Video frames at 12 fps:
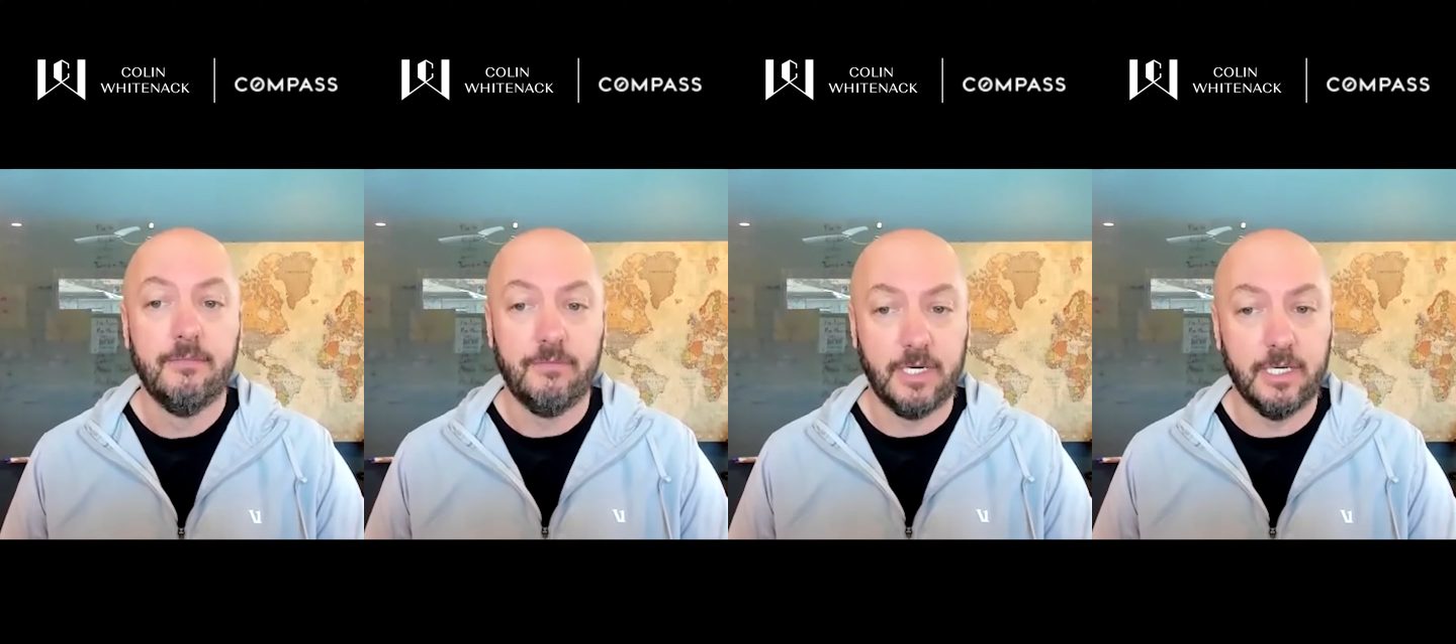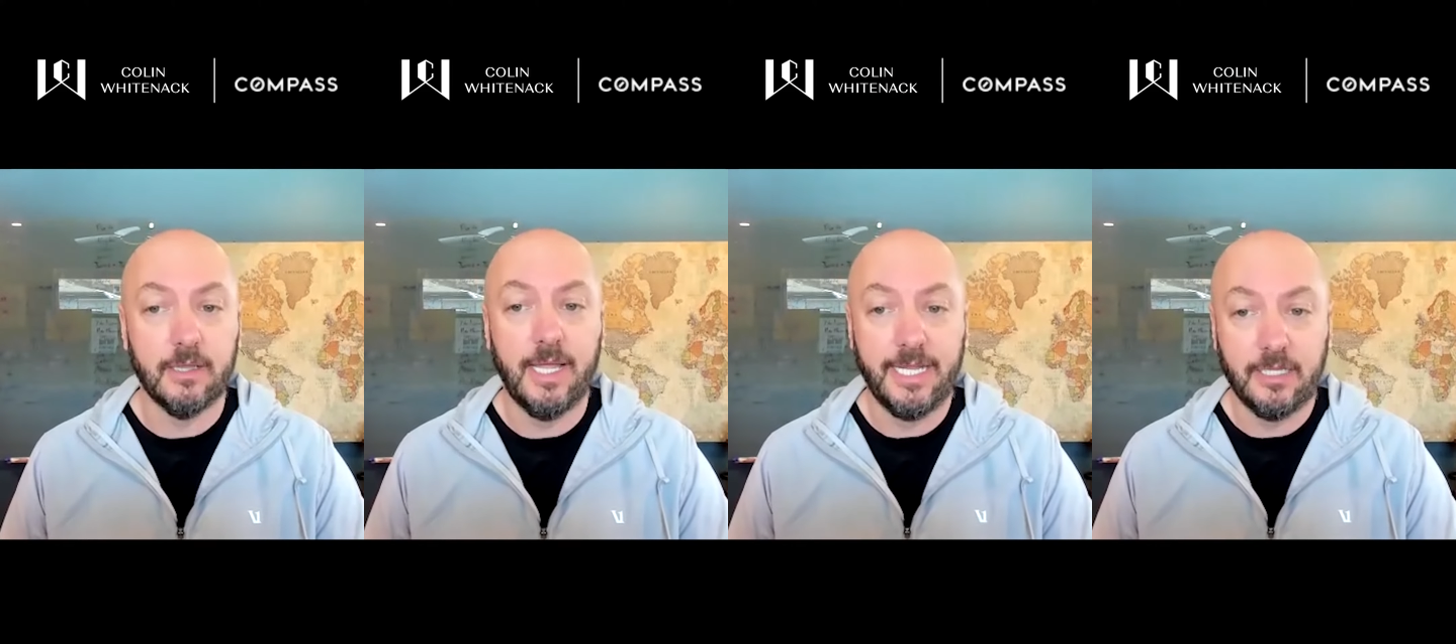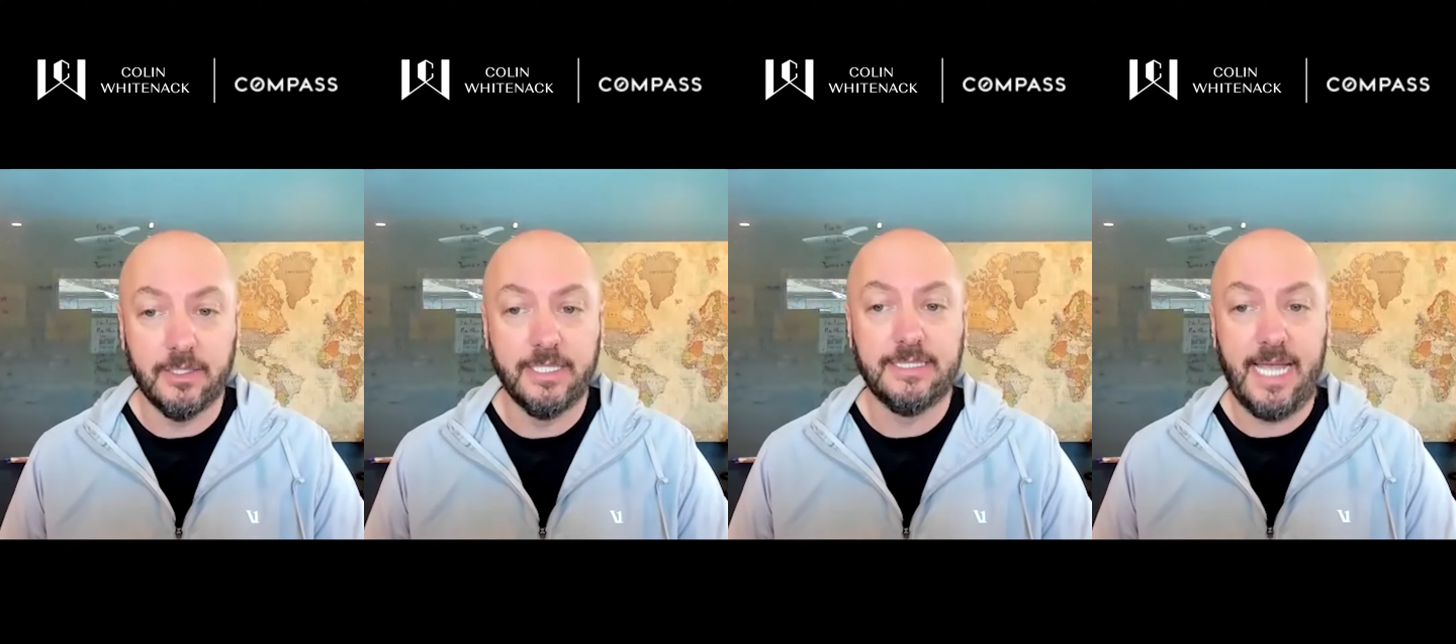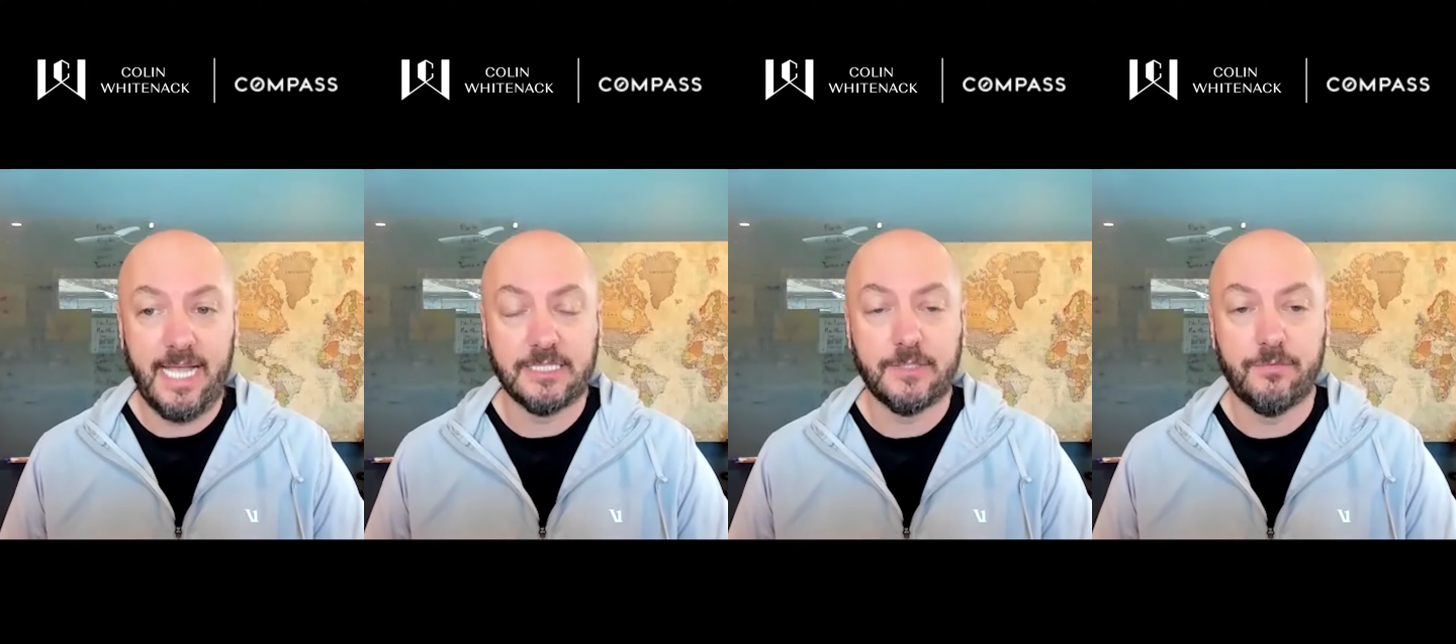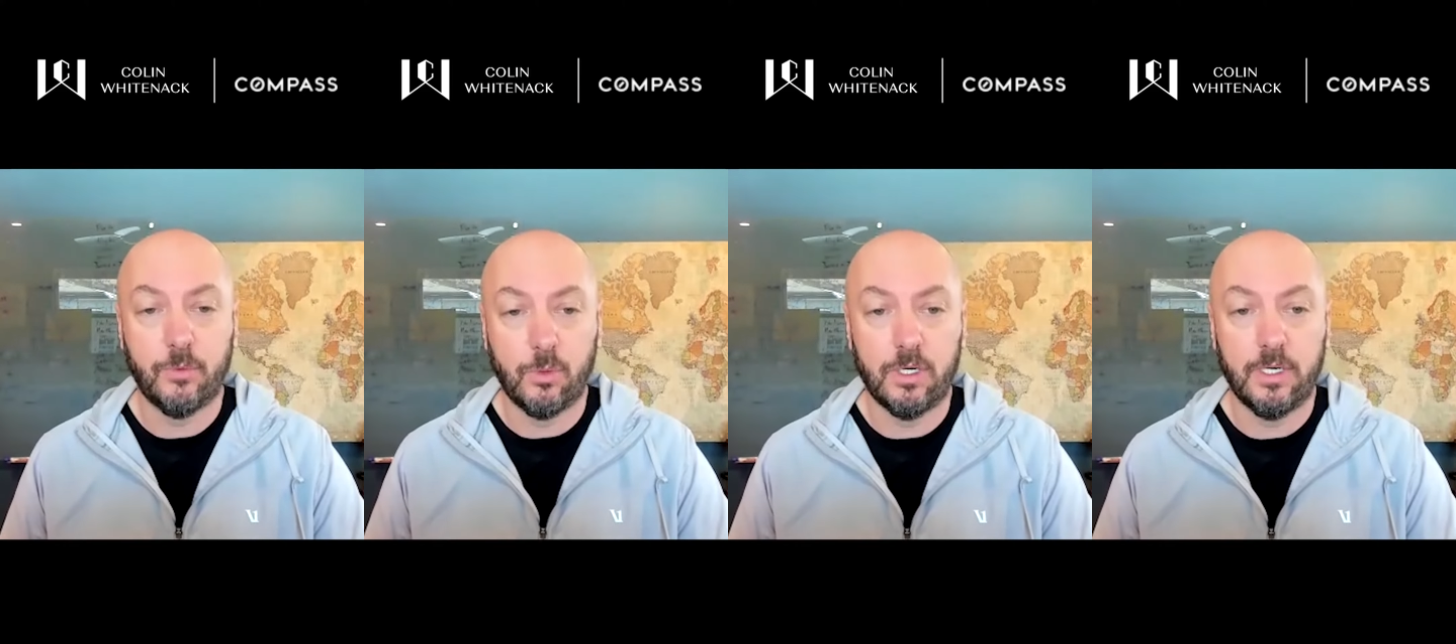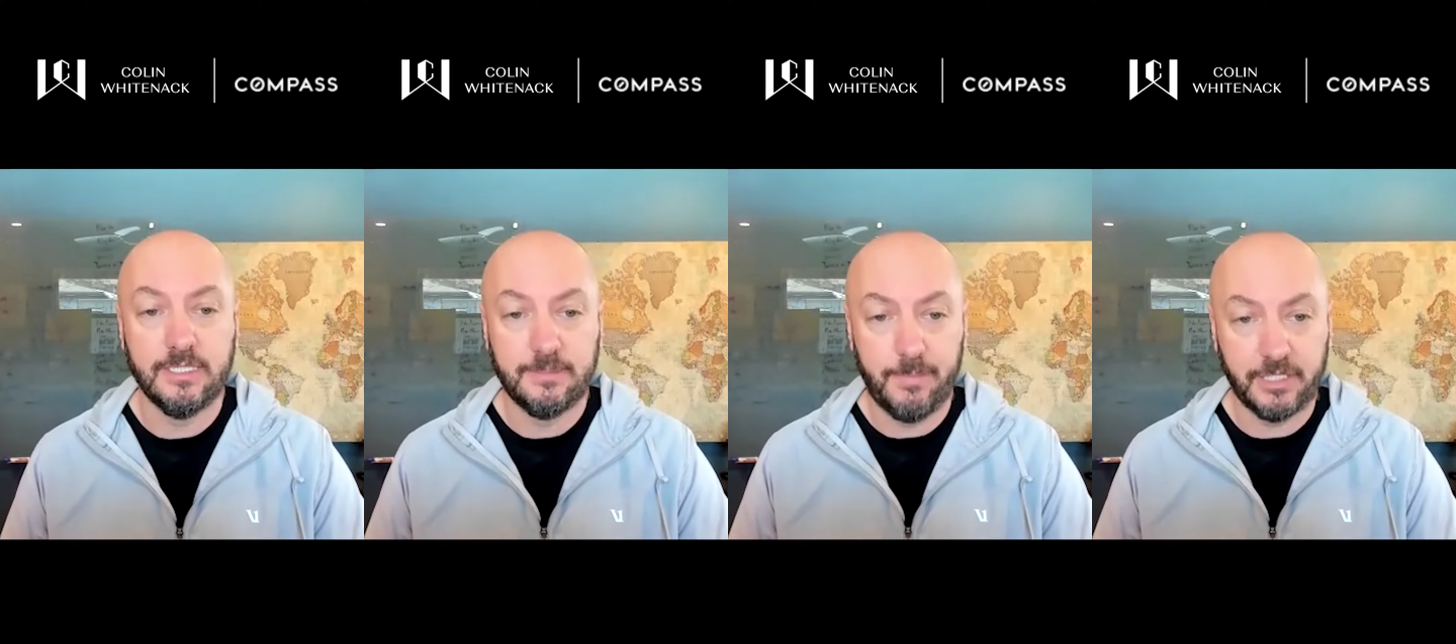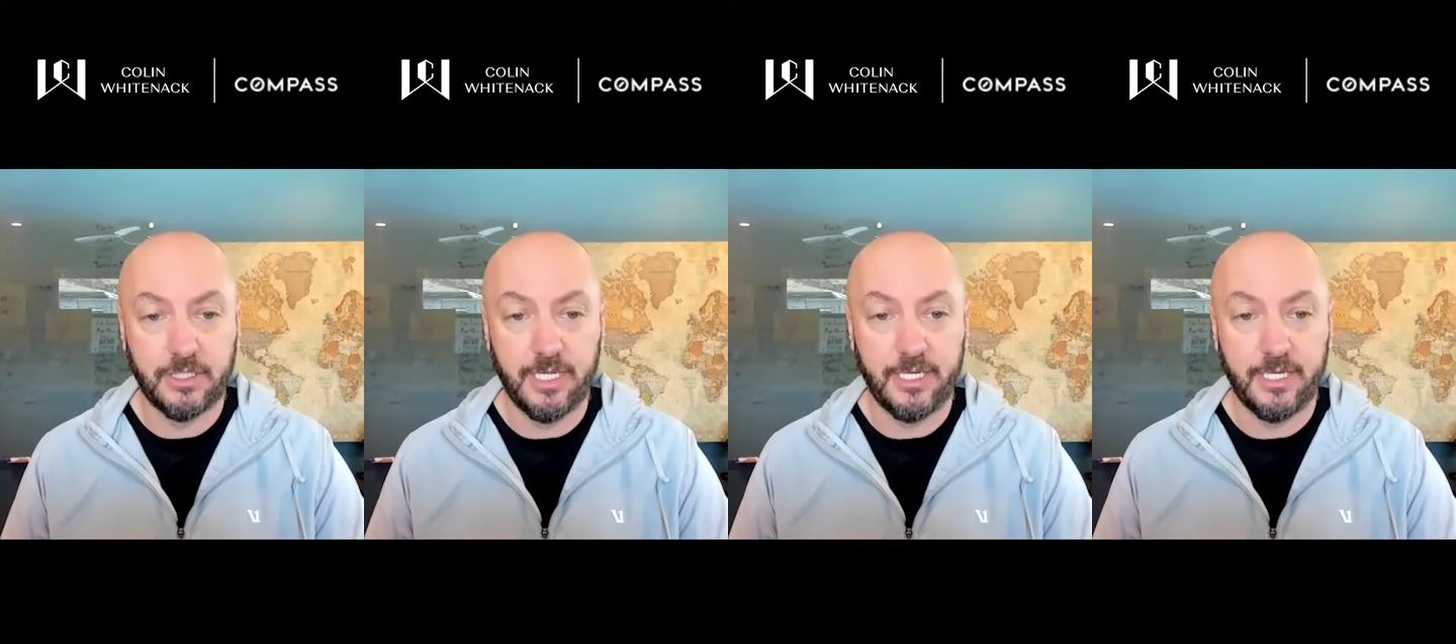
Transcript: very likely to ask for inspection